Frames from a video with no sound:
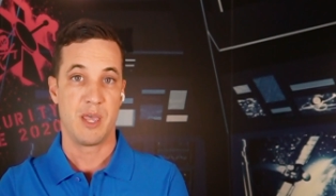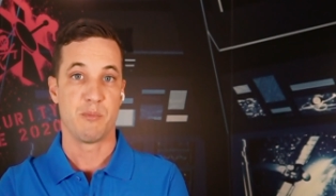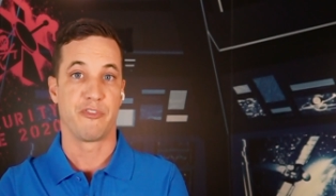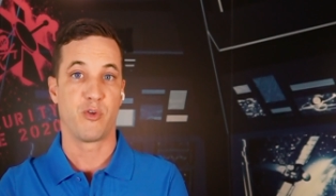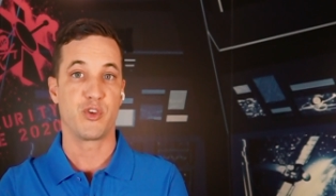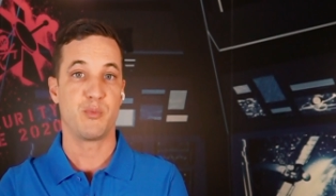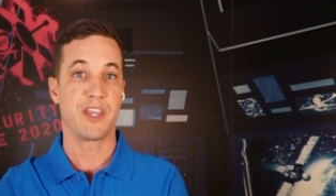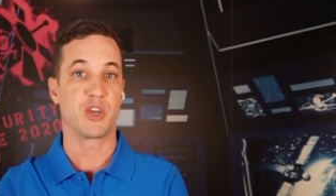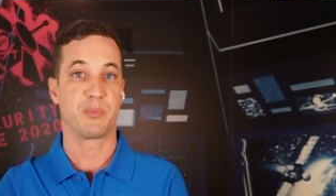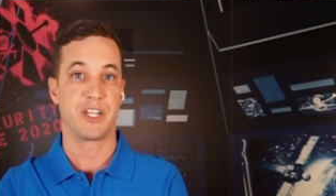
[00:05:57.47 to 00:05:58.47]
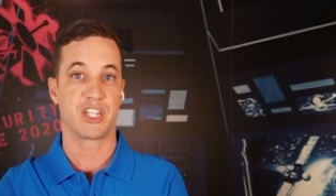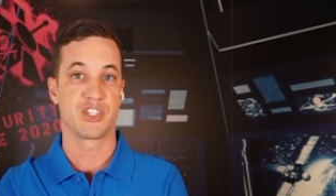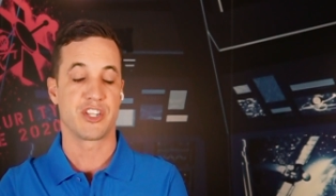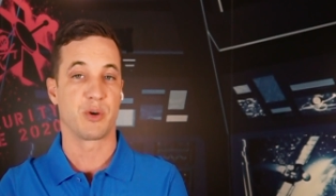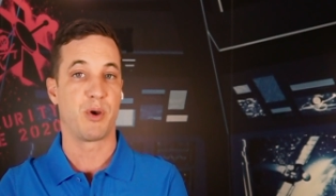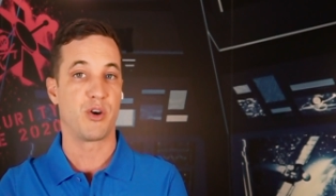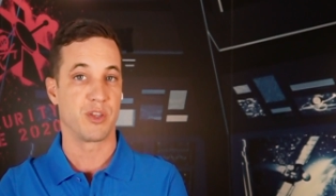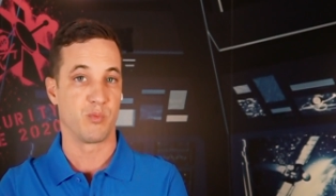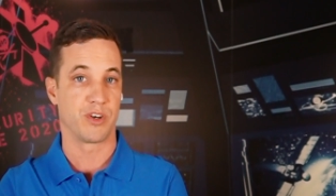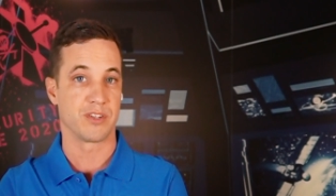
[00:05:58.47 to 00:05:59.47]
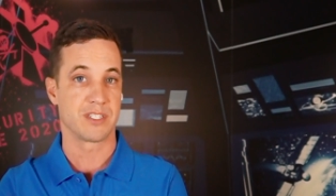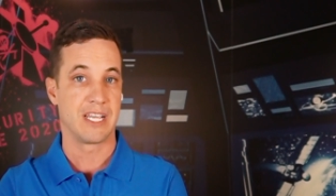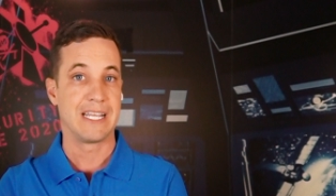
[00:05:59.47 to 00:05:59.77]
Before you make your predictions on our podium winners,